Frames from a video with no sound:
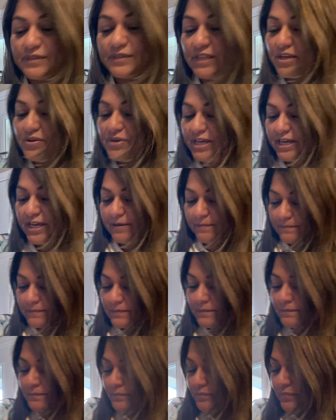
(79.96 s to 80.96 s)
Okay,
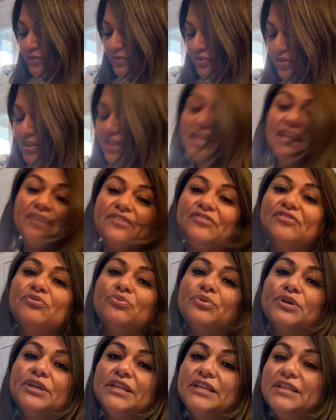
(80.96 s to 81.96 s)
so the next
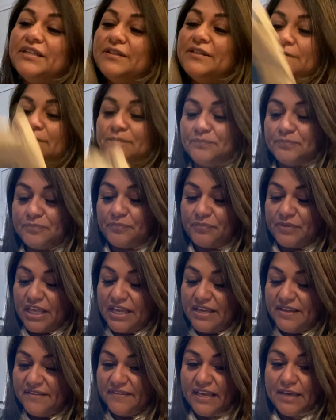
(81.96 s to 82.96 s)
one
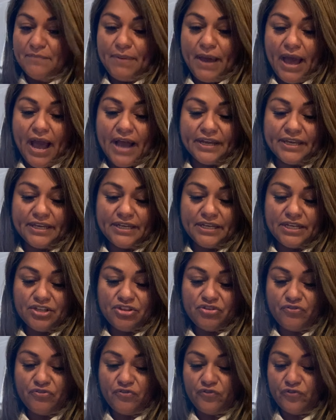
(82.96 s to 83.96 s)
is a
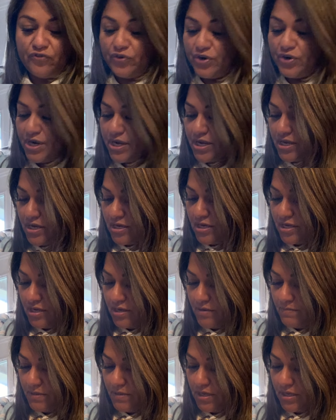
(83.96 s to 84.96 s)
package
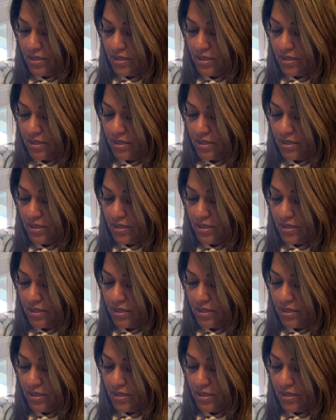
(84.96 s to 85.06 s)
from...